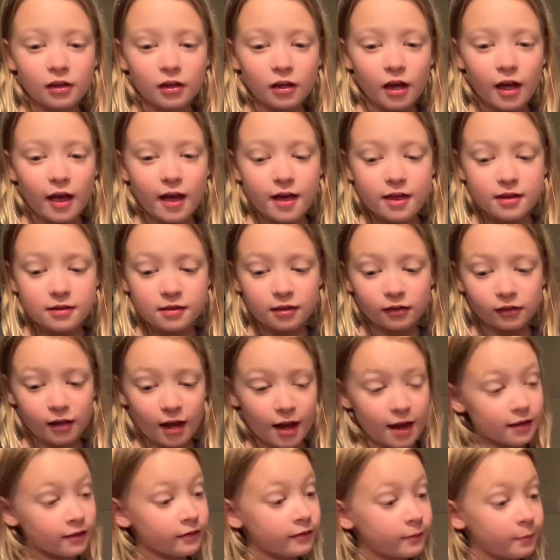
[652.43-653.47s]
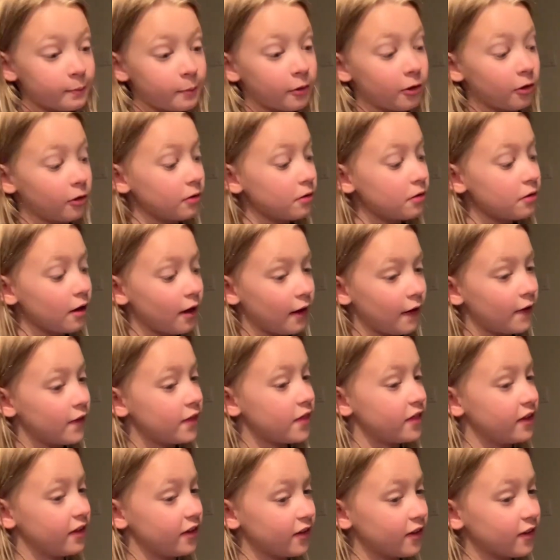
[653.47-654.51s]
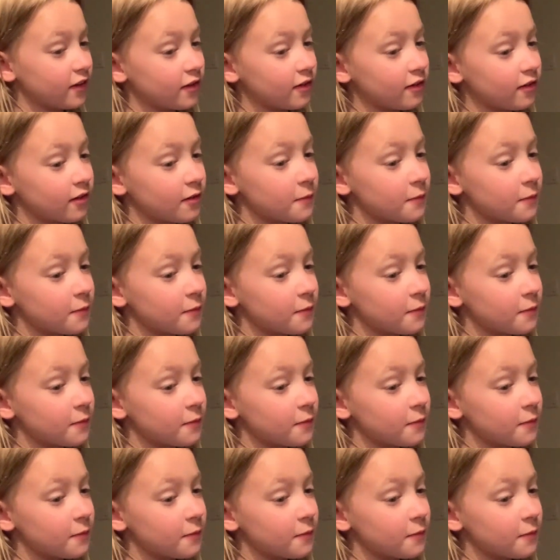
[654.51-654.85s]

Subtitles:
And the last part, I think,